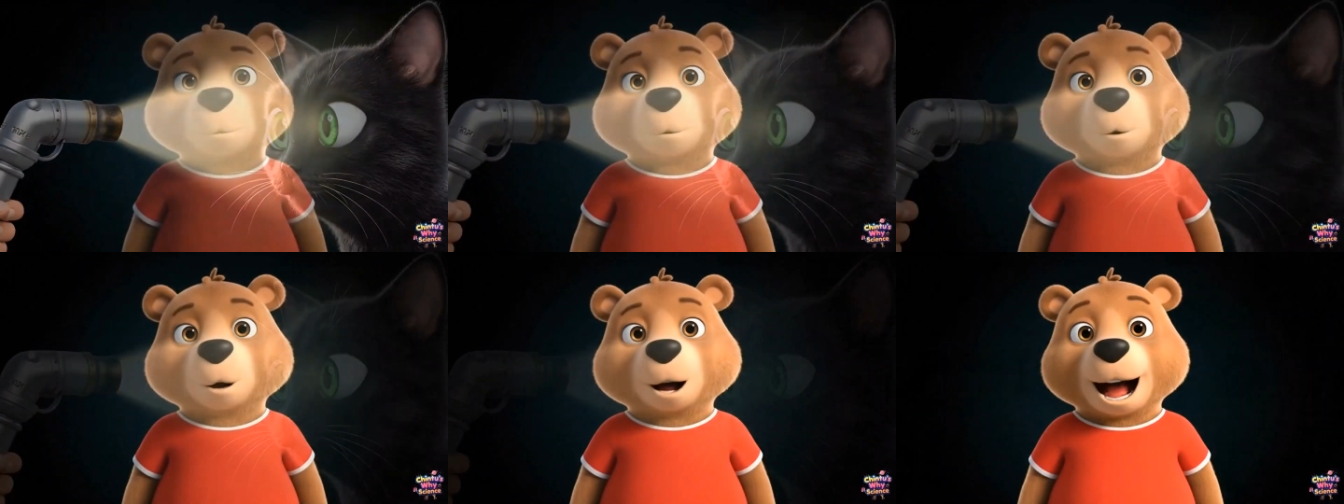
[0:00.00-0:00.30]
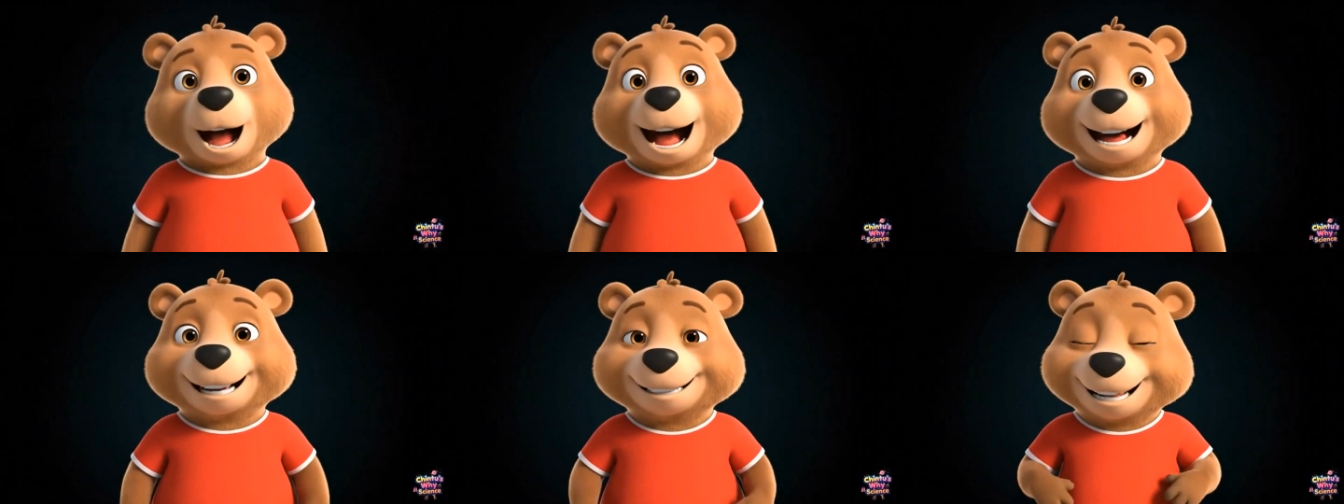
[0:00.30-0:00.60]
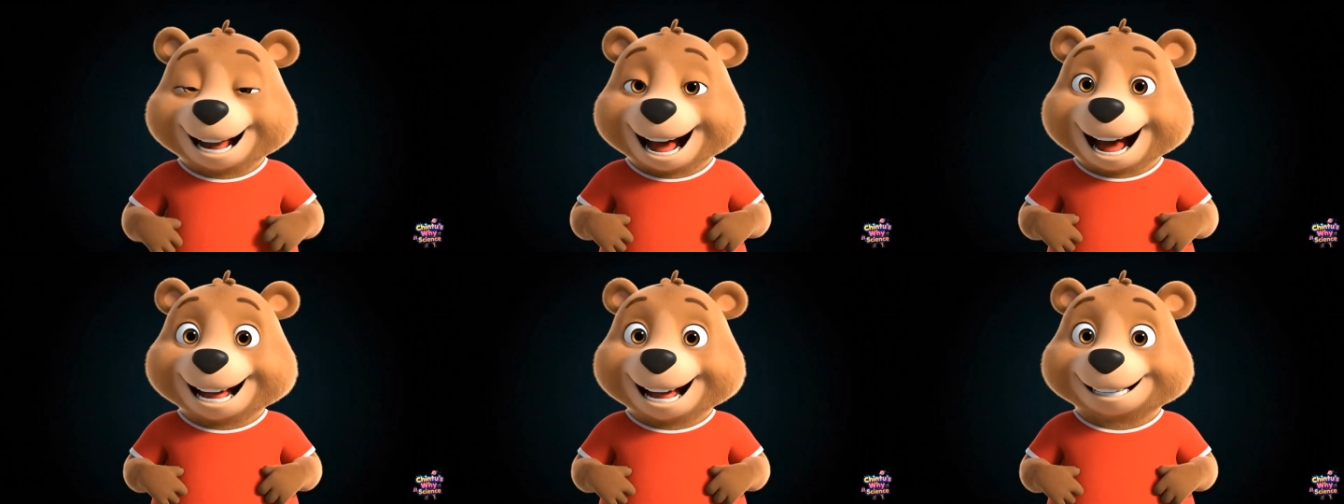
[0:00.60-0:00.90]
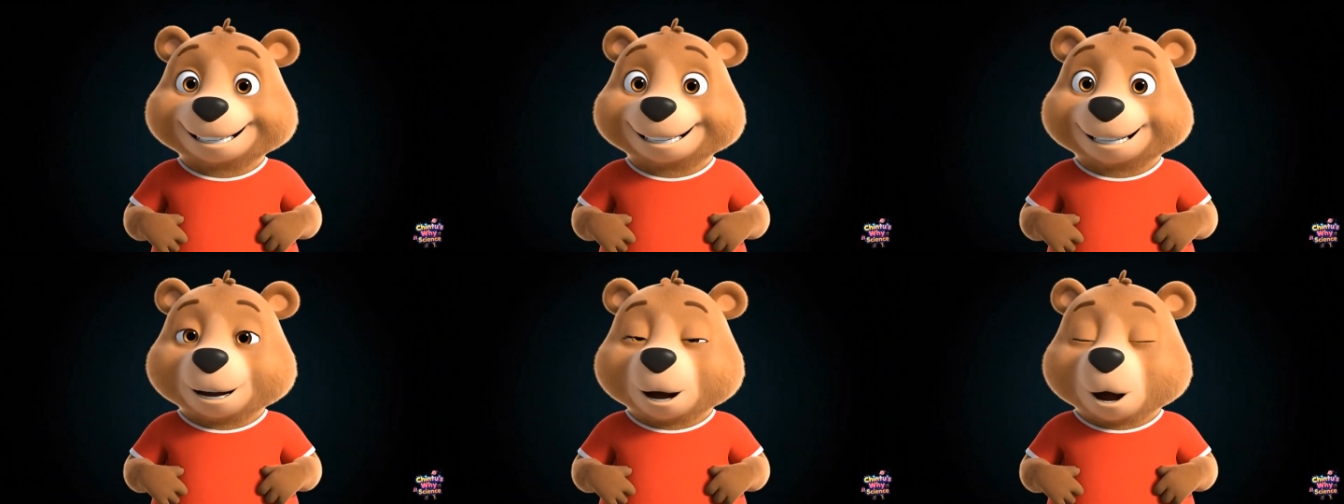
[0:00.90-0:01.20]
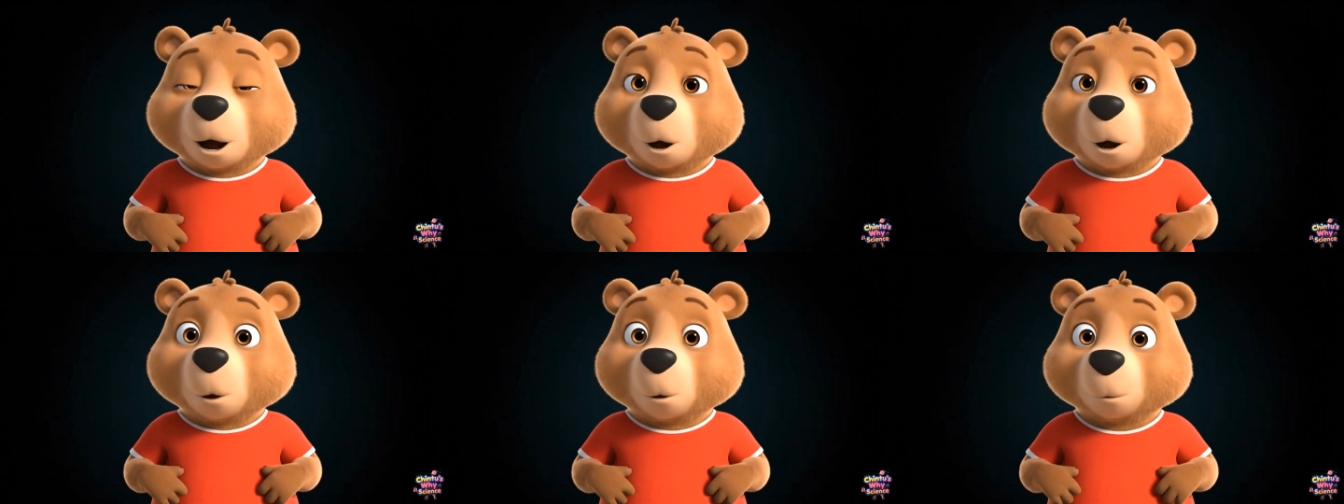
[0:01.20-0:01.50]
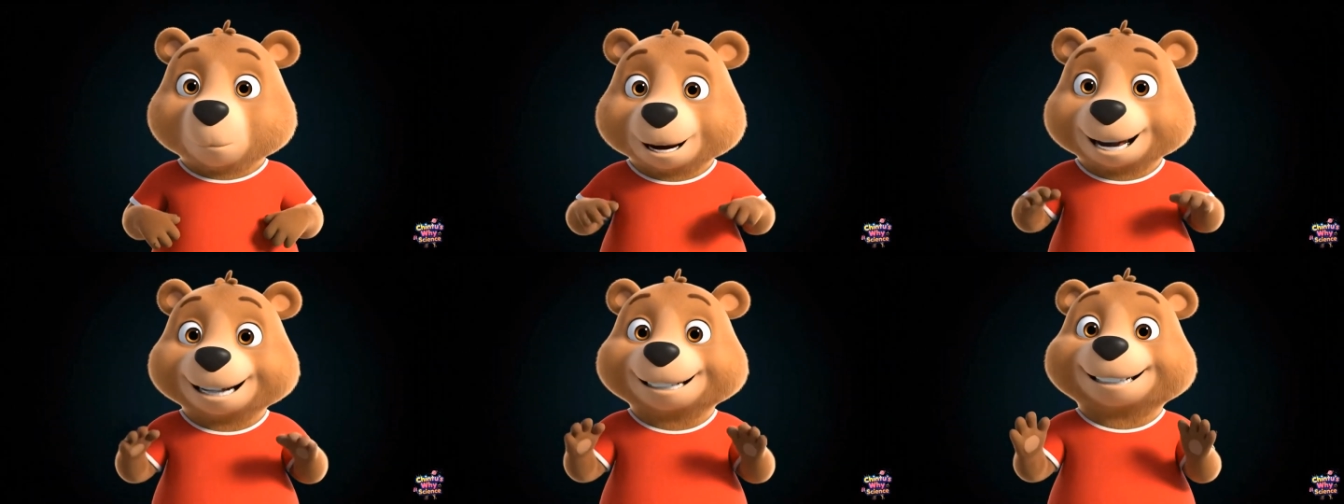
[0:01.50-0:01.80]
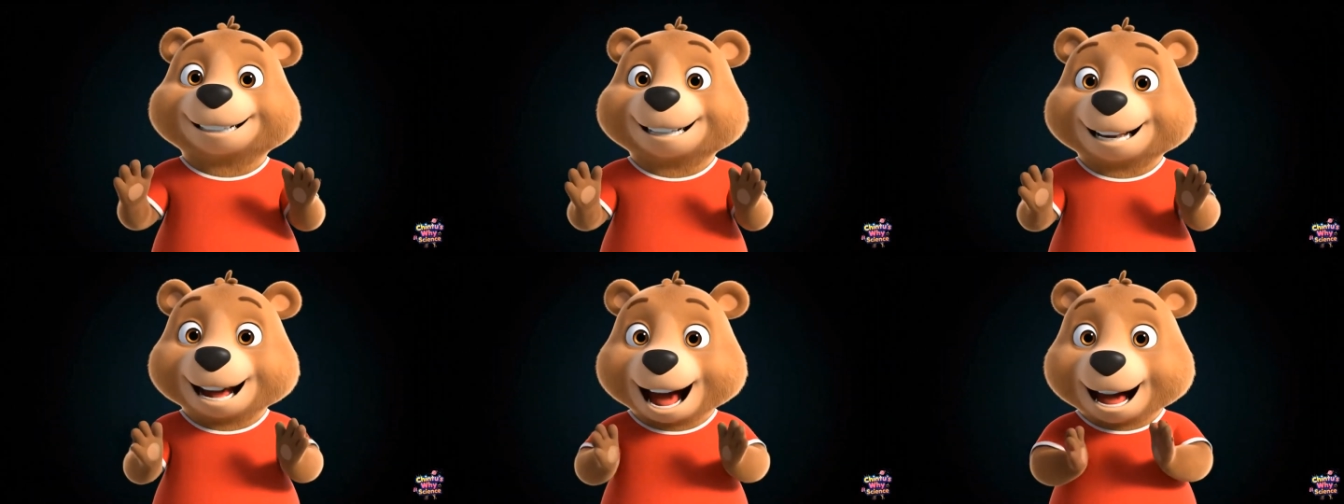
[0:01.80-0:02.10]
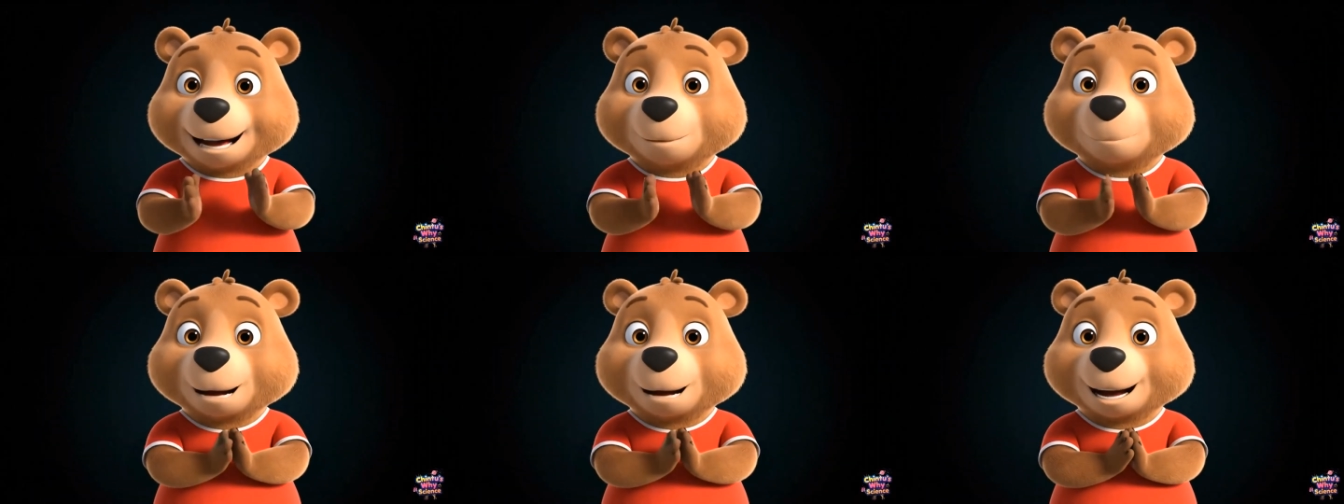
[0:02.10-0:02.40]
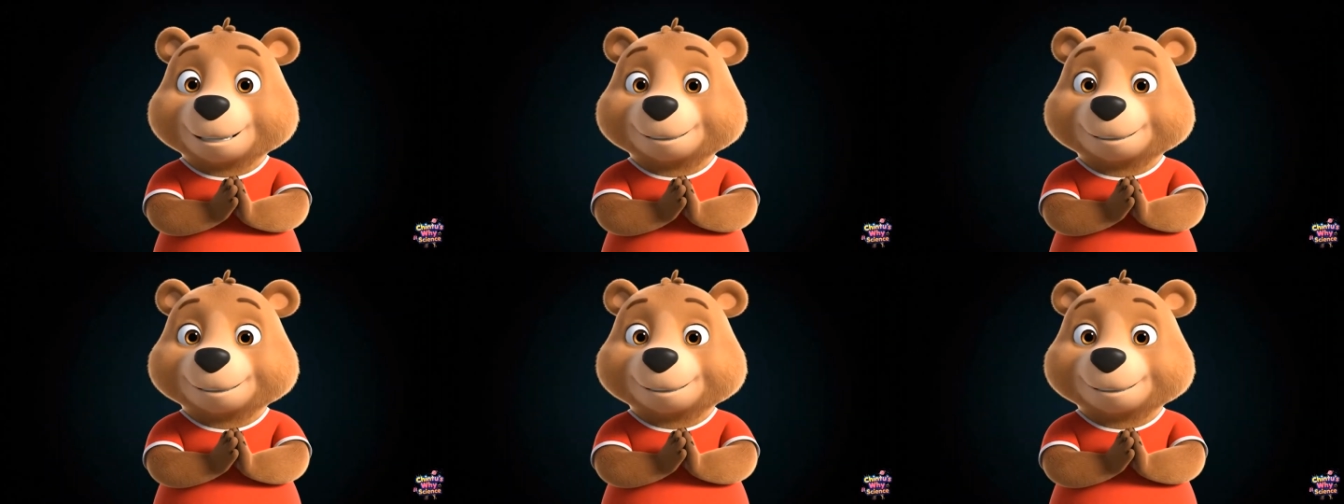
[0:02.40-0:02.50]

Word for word: So cats' eyes glow because light